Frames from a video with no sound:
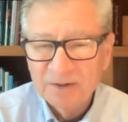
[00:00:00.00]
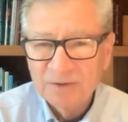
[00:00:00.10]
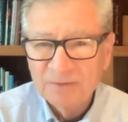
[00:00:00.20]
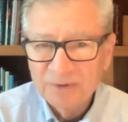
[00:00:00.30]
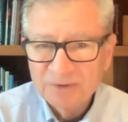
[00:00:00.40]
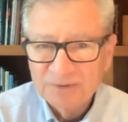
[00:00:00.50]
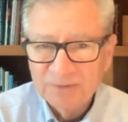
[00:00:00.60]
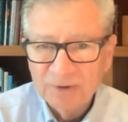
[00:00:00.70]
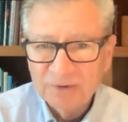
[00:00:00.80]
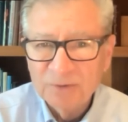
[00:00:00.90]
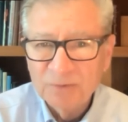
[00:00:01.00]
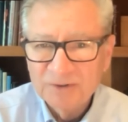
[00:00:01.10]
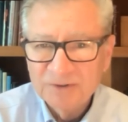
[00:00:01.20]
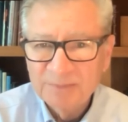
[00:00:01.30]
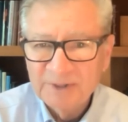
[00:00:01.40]
First of all, you
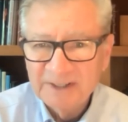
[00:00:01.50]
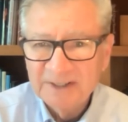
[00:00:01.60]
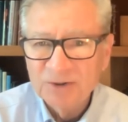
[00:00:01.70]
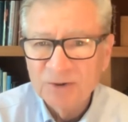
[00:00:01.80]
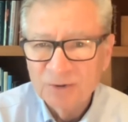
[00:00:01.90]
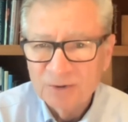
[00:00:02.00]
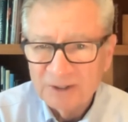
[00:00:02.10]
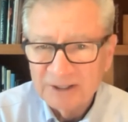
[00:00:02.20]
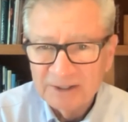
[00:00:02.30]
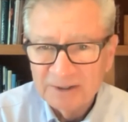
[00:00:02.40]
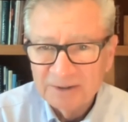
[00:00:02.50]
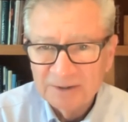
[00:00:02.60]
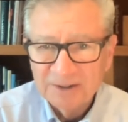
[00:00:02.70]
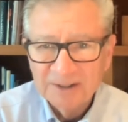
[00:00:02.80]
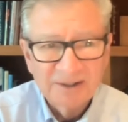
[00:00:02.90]
want to be in early
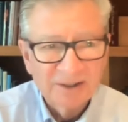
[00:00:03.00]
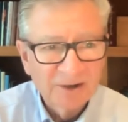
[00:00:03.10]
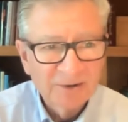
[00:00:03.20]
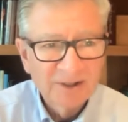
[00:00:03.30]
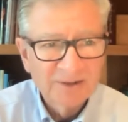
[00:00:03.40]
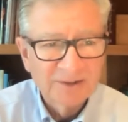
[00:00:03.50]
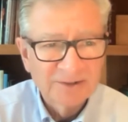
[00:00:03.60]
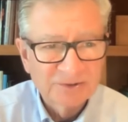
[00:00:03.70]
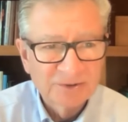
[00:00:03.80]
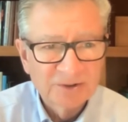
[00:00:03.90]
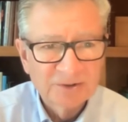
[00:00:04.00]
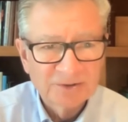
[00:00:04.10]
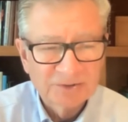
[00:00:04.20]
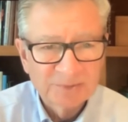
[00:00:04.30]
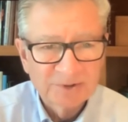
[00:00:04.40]
in an area that is going to
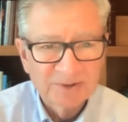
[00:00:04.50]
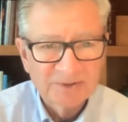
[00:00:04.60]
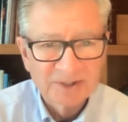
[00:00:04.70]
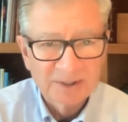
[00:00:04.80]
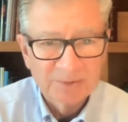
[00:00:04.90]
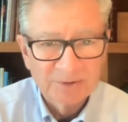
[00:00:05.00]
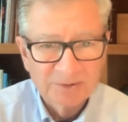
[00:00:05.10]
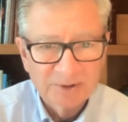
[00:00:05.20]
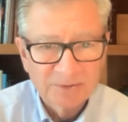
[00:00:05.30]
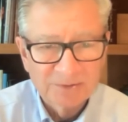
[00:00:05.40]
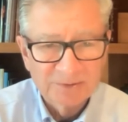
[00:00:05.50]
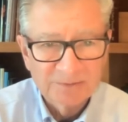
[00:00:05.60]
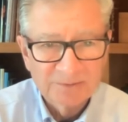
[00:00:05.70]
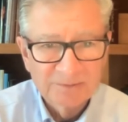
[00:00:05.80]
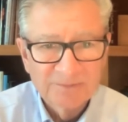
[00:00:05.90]
experience hypergrowth
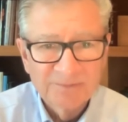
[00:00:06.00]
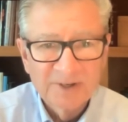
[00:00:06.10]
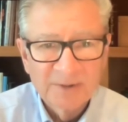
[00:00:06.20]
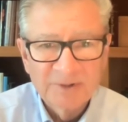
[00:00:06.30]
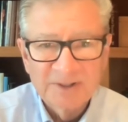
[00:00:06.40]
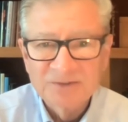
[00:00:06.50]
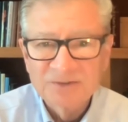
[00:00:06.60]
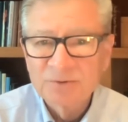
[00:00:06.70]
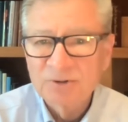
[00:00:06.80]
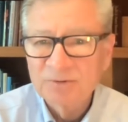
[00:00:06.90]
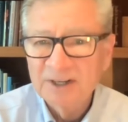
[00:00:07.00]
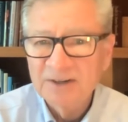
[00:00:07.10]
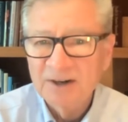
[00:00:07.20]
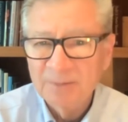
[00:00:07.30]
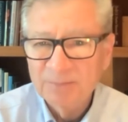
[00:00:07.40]
because it will
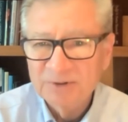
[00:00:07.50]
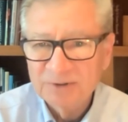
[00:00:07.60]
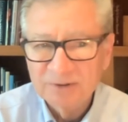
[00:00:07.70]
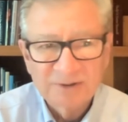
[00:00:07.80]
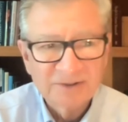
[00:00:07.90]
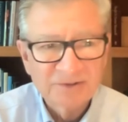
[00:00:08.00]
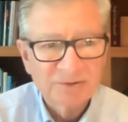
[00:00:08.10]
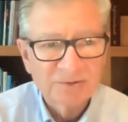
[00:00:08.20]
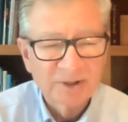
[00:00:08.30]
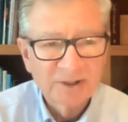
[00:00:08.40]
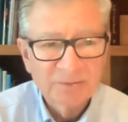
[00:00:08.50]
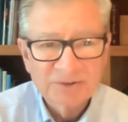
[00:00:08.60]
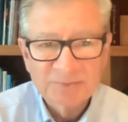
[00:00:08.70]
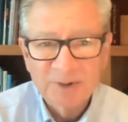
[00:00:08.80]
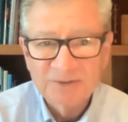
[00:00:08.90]
create opportunities with greater
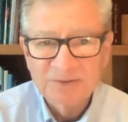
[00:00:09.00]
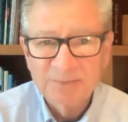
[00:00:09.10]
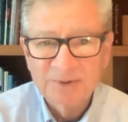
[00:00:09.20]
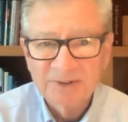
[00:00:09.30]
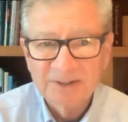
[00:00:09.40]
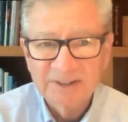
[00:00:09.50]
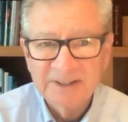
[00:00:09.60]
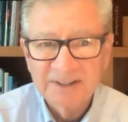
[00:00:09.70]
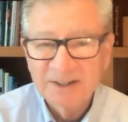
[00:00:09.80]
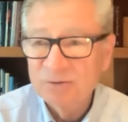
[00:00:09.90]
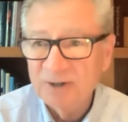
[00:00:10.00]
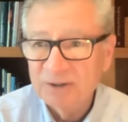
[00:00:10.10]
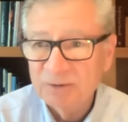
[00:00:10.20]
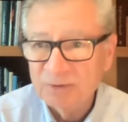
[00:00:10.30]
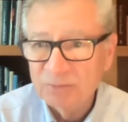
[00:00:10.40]
responsibility and
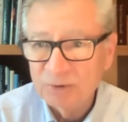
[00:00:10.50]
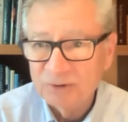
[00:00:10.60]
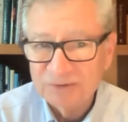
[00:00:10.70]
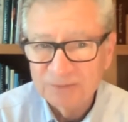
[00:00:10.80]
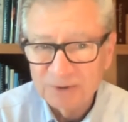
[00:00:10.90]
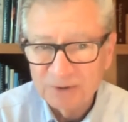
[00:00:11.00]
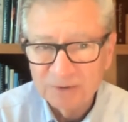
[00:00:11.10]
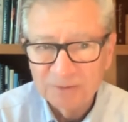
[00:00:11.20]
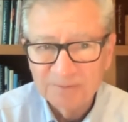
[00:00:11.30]
greater rewards for you.